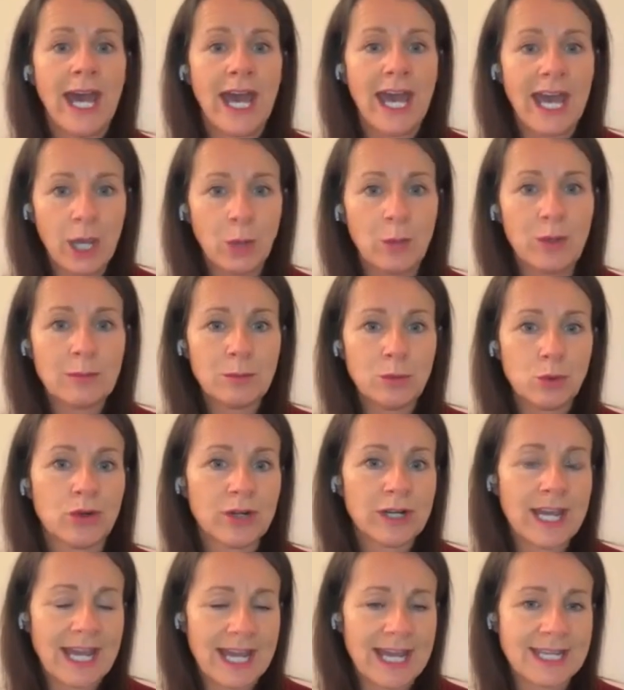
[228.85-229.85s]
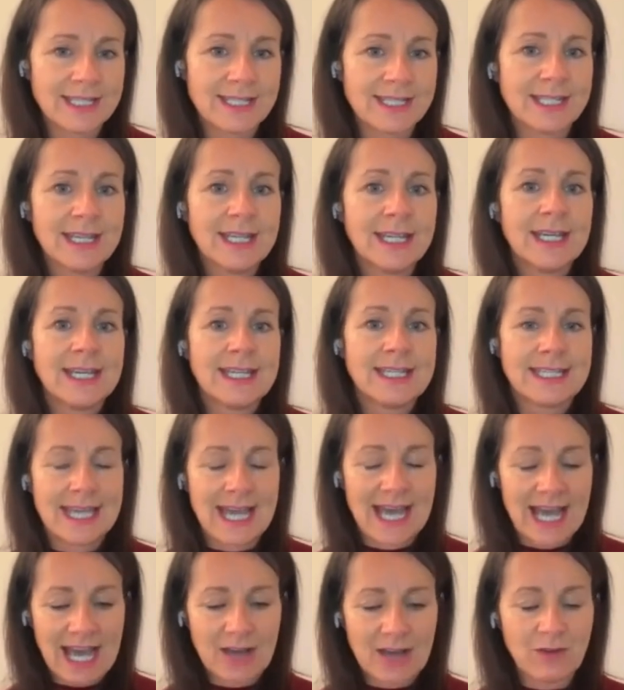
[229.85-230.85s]
how important it is
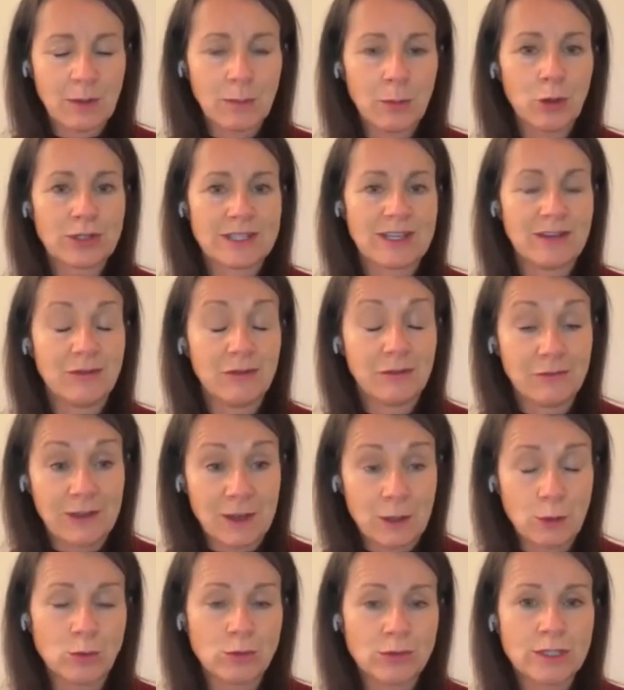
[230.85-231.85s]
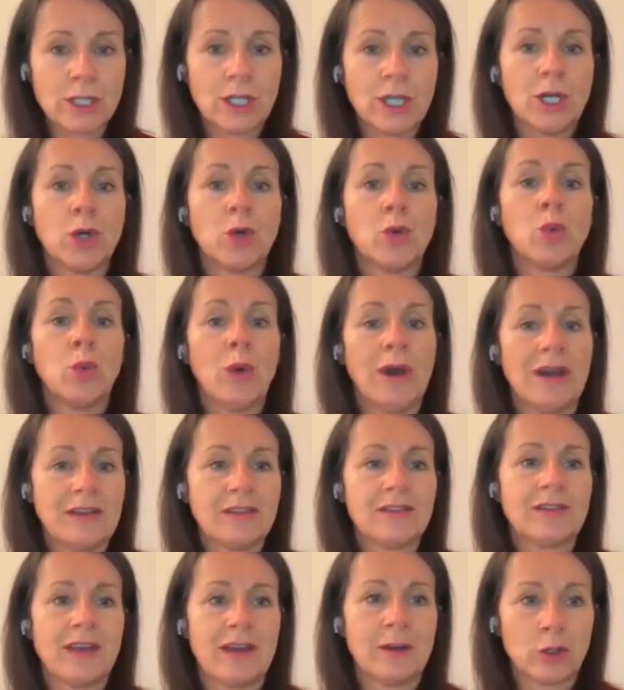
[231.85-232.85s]
to have a body filled
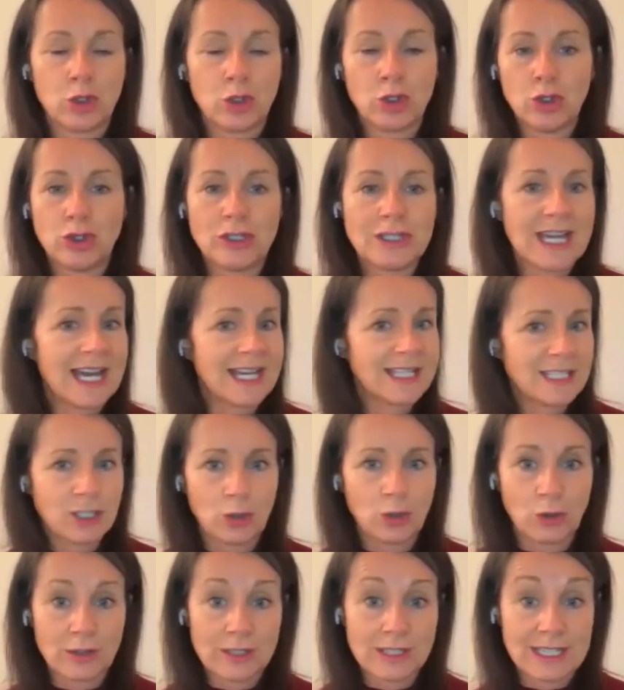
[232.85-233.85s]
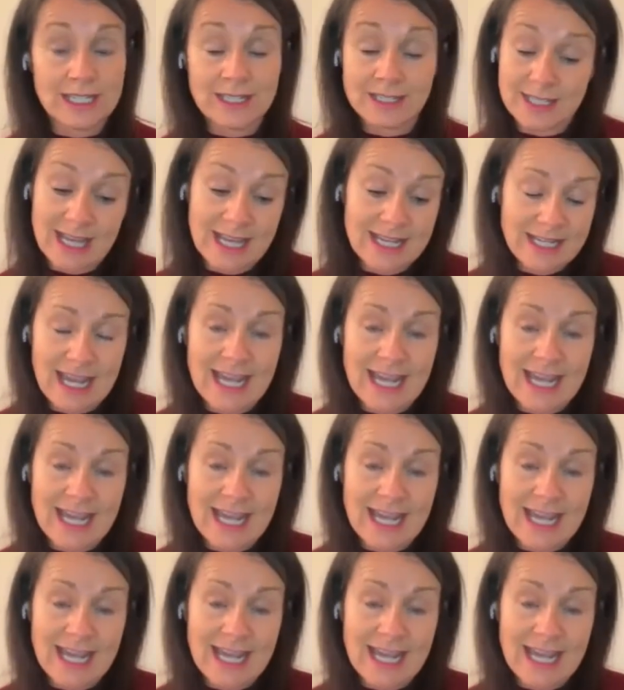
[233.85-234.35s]
with good antioxidants.